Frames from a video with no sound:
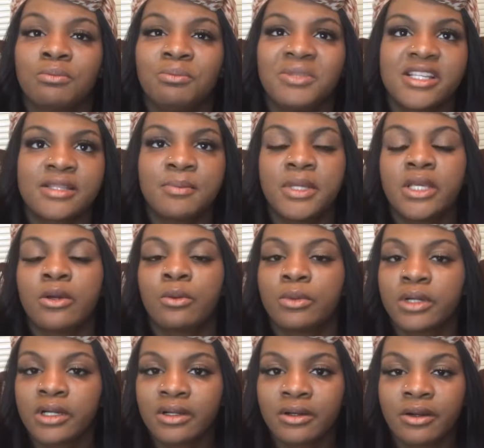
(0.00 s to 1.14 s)
just be
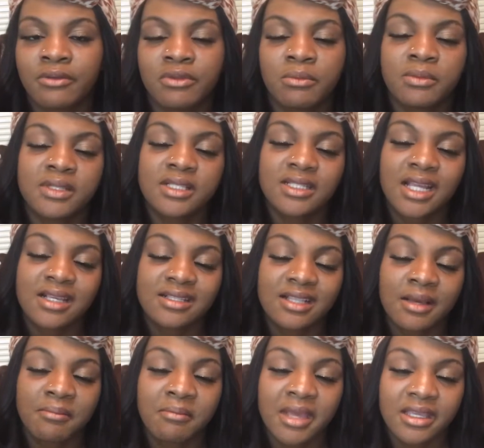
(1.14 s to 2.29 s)
aware of the mistakes
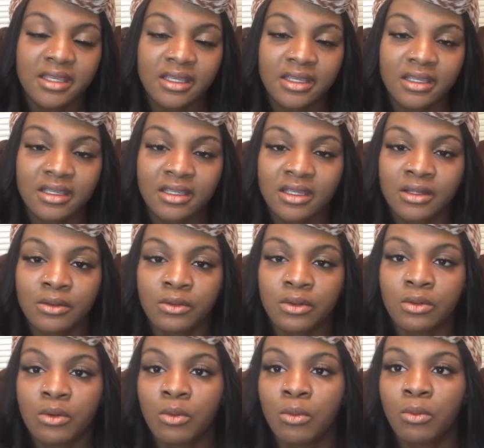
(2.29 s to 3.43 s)
I'm making and
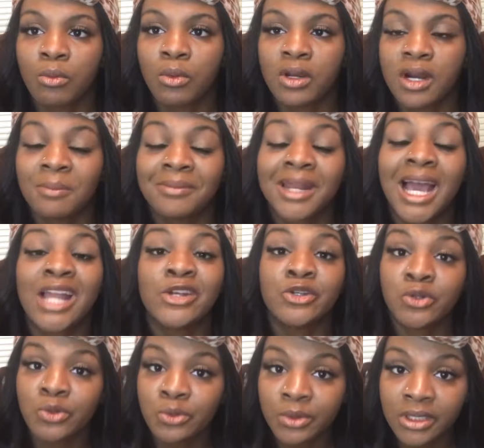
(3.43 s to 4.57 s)
what I'm not
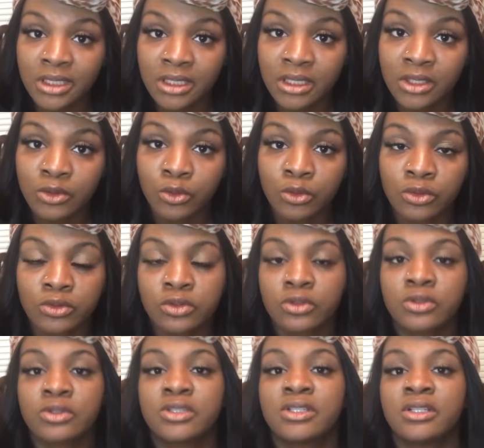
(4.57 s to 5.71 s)
doing in order
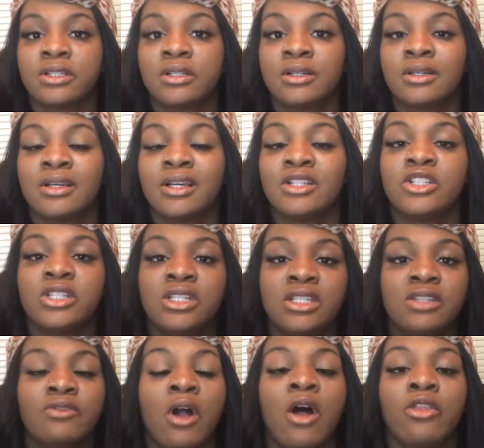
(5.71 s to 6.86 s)
to
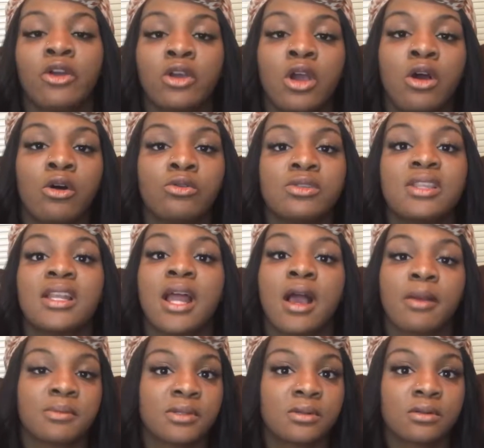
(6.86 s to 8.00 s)
achieve all the goals that
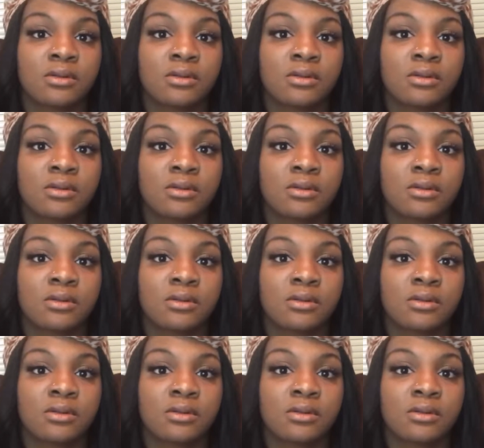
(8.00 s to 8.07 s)
I'm